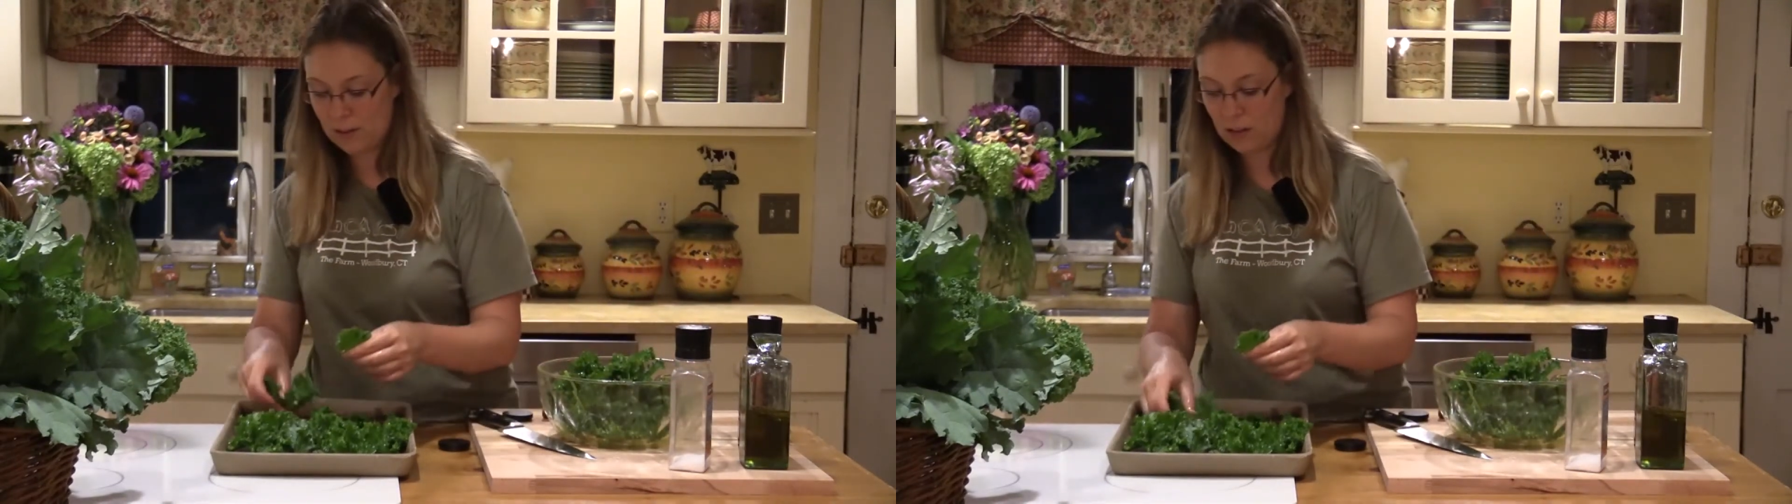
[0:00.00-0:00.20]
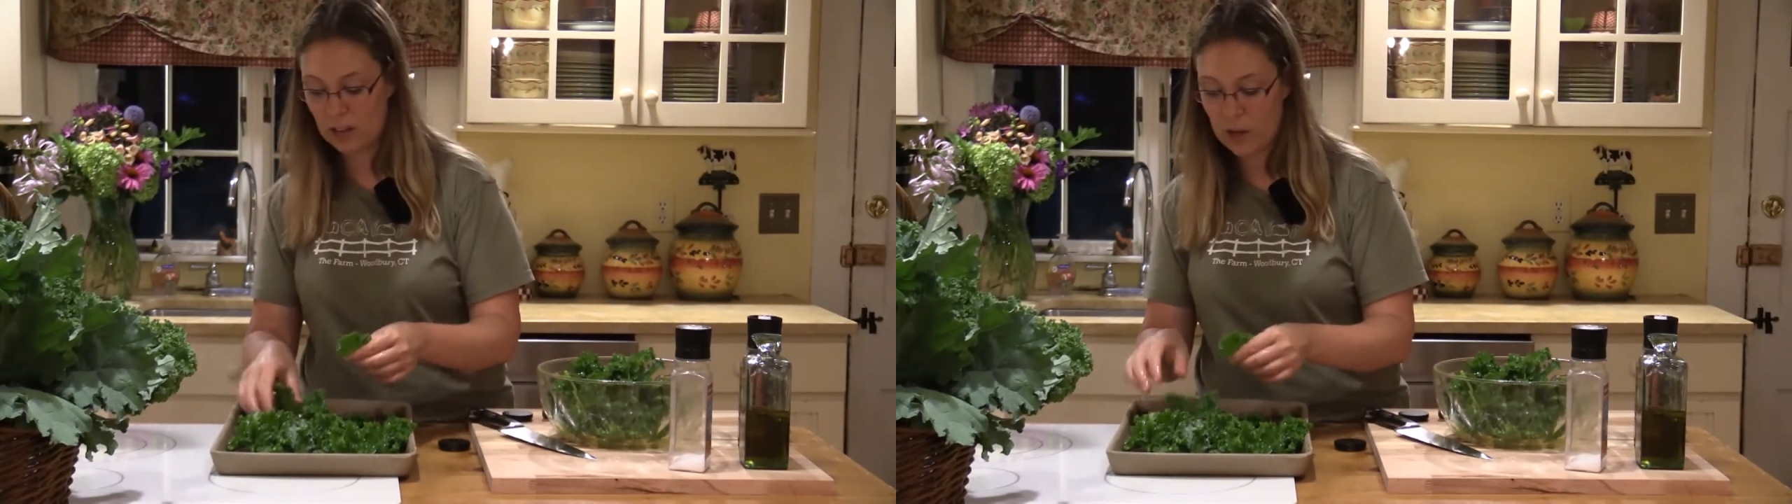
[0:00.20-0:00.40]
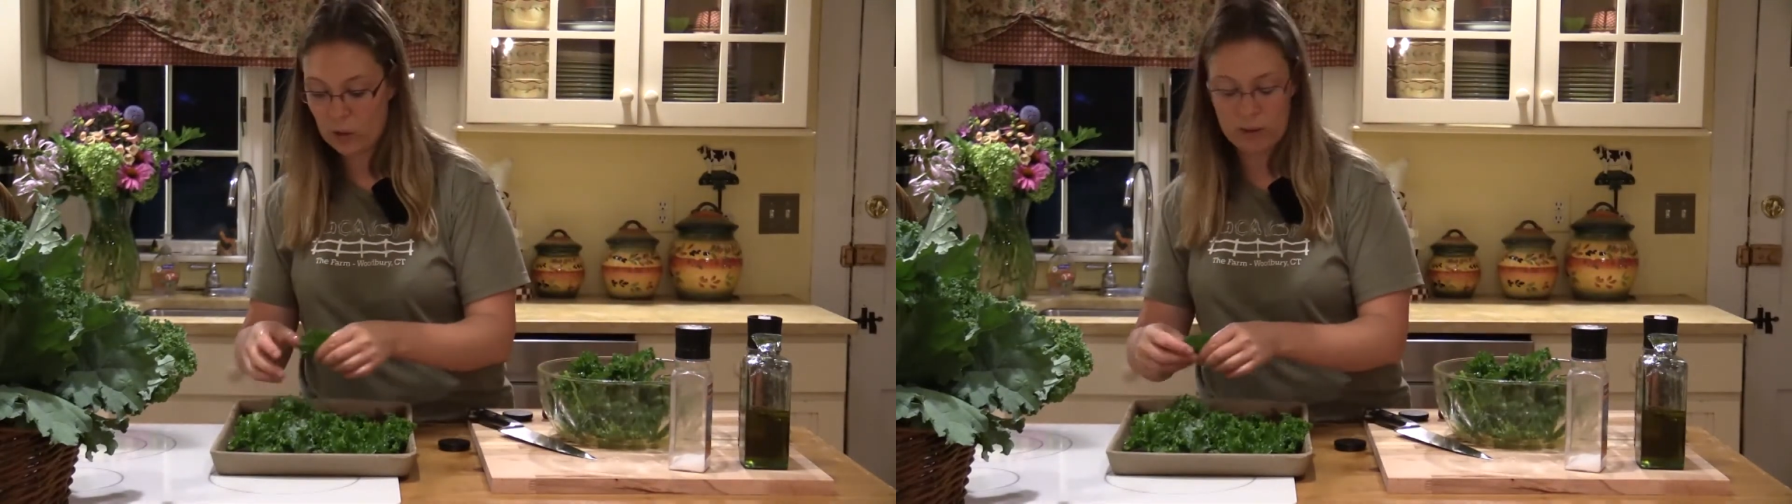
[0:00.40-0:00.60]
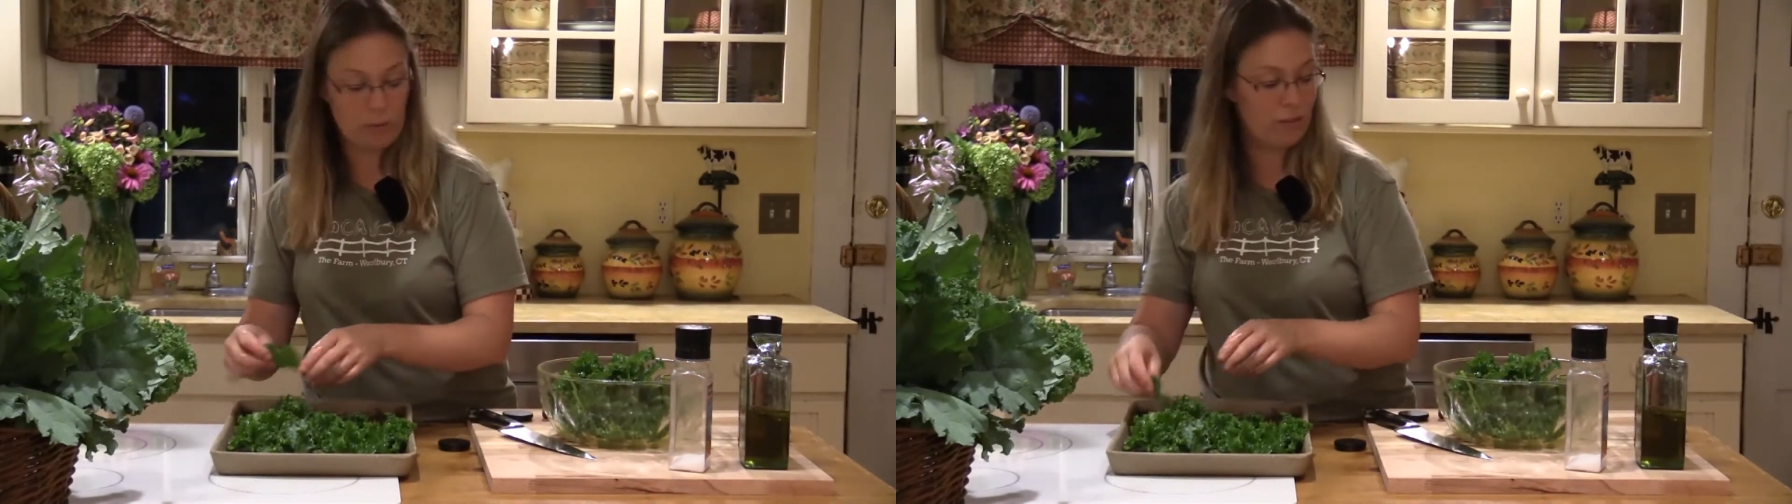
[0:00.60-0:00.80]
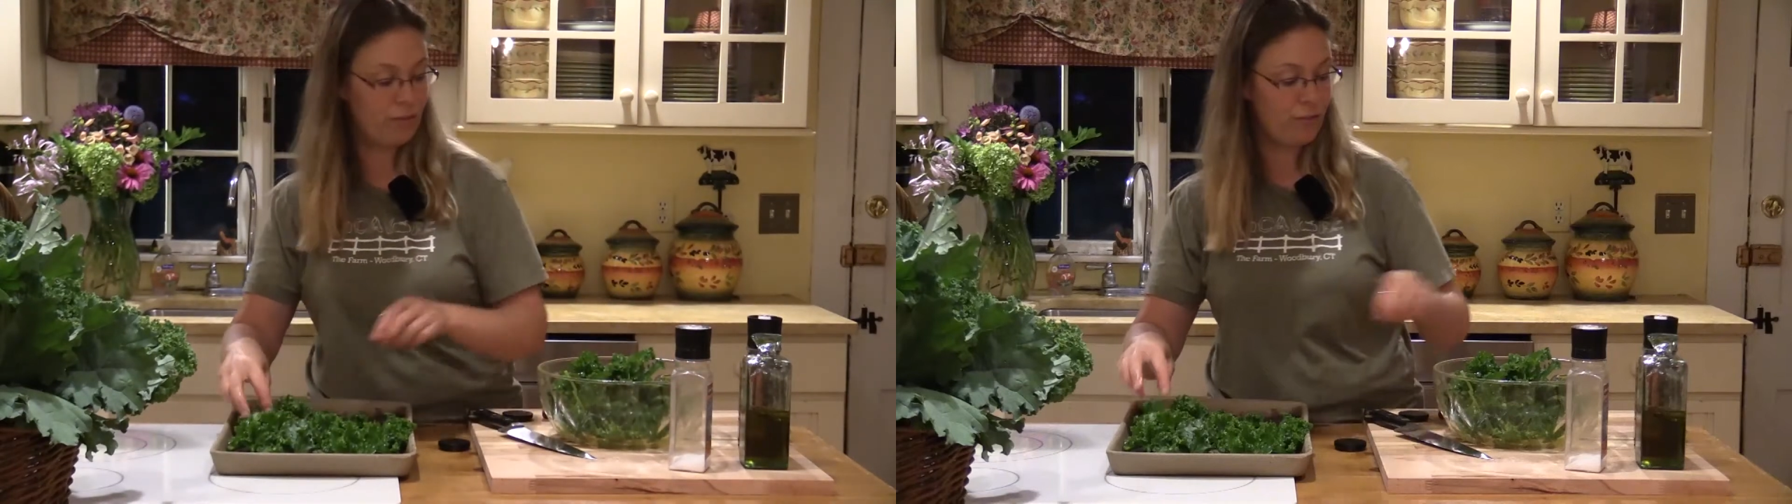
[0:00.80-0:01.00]
loaded
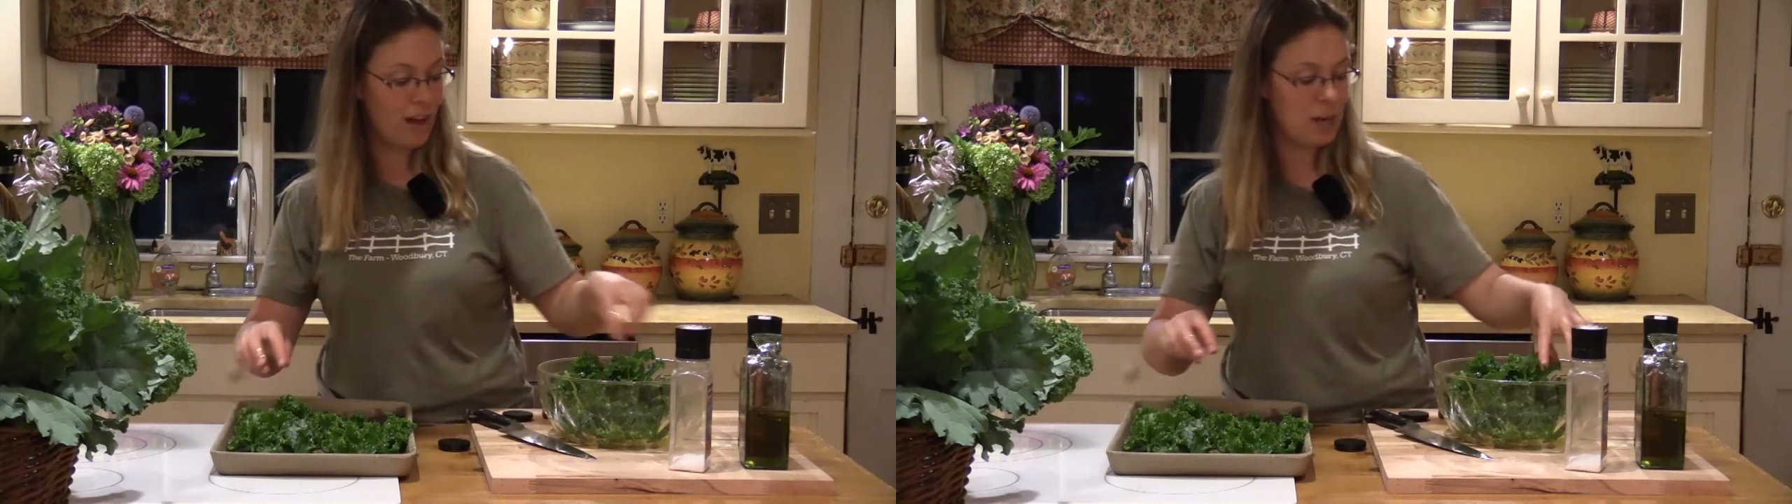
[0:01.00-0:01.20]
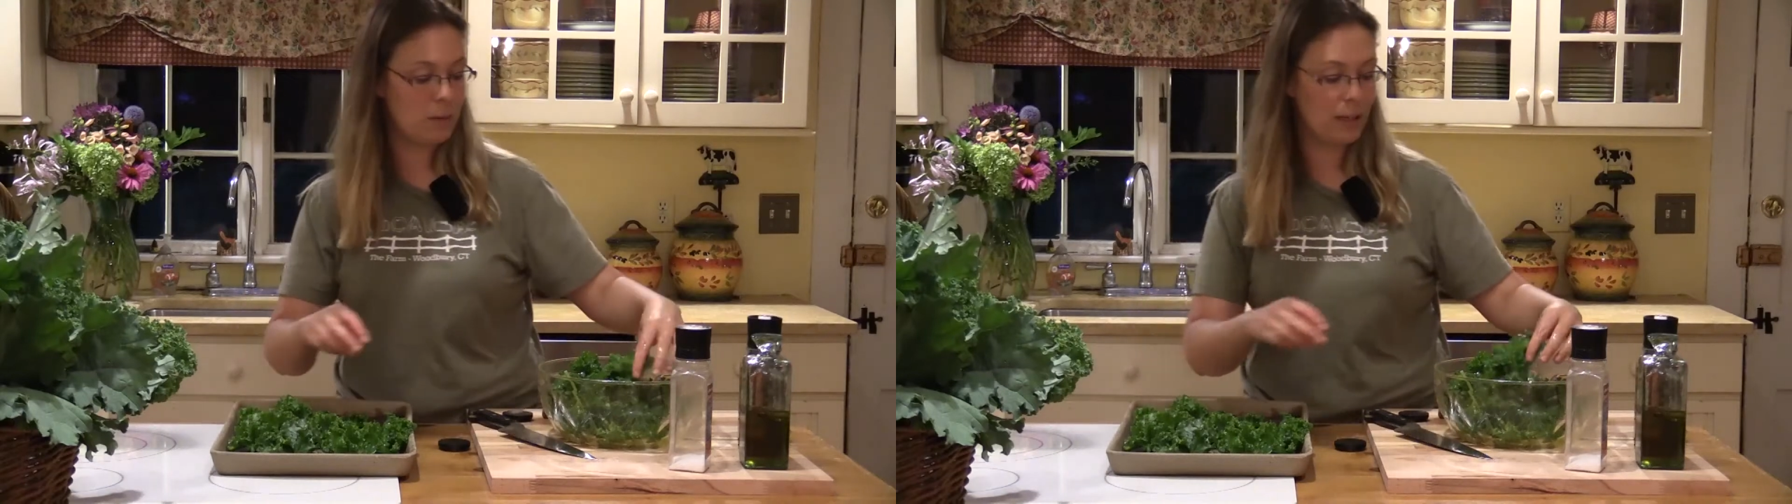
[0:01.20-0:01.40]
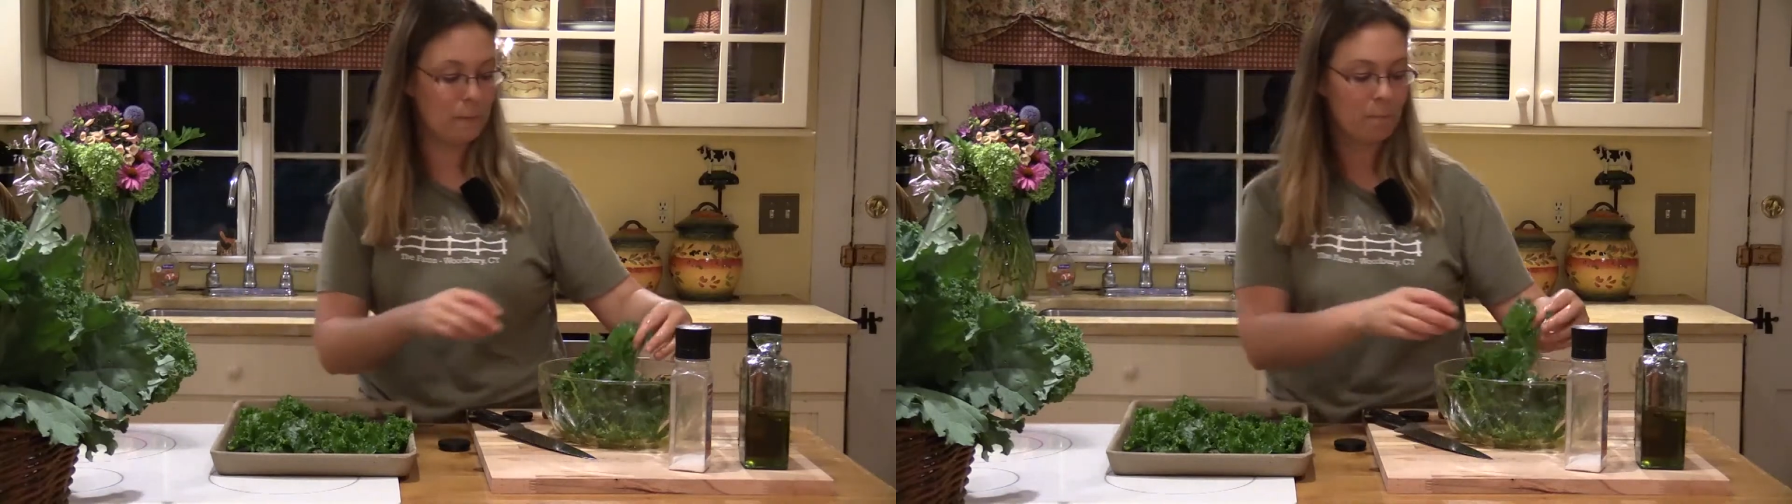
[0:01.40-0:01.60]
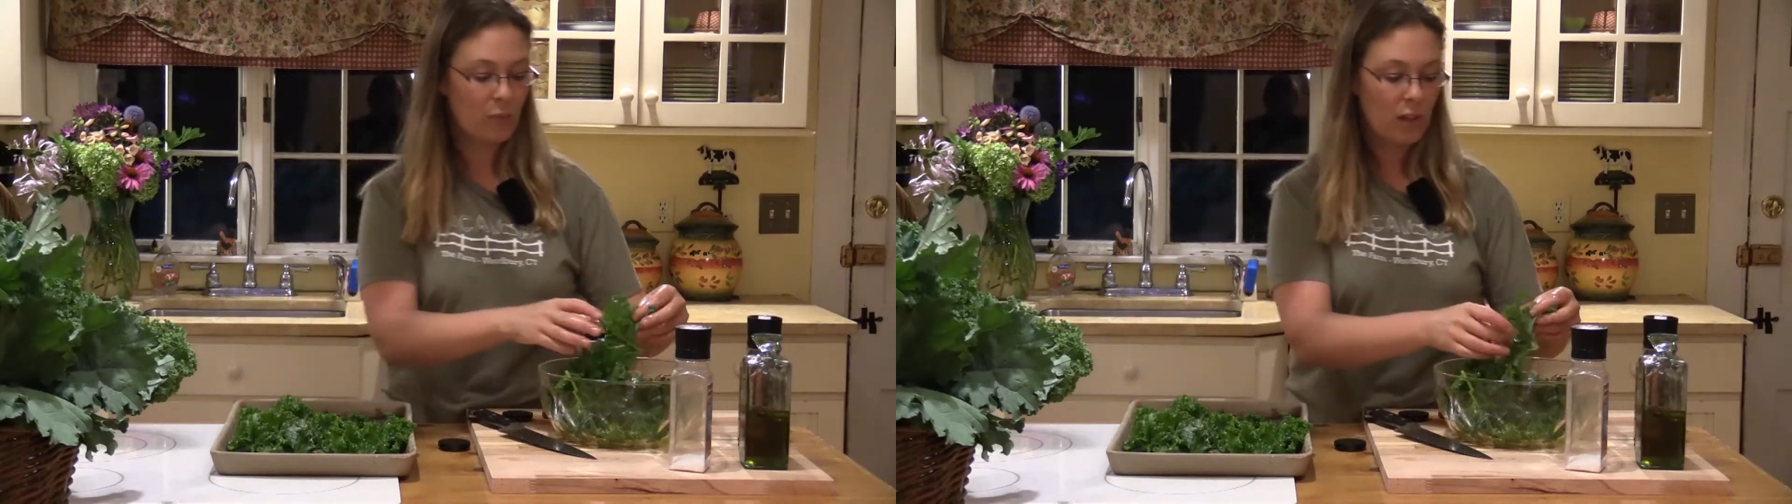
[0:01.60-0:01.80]
with fiber,